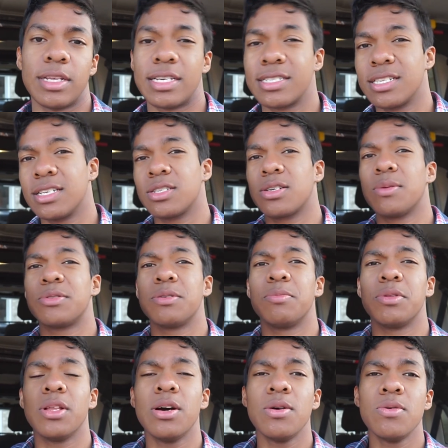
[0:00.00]
Links in the description
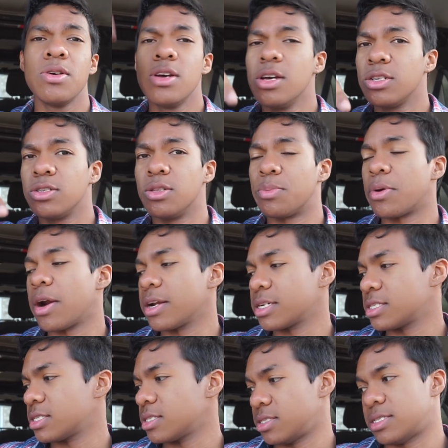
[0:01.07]
below to the
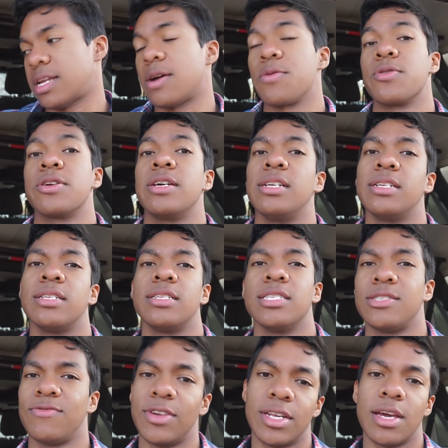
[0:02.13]
products that were in
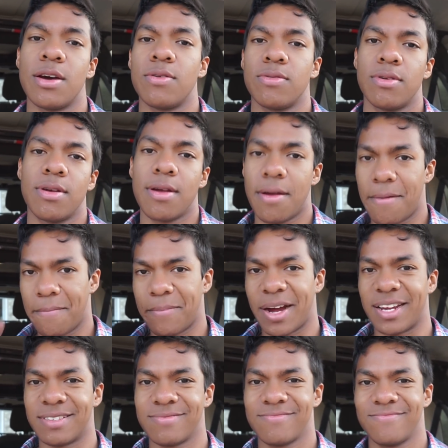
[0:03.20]
this video.
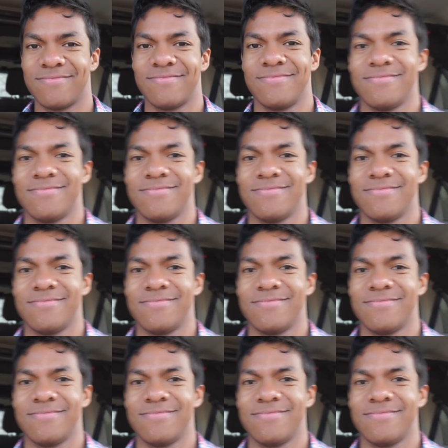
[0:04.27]
Bye.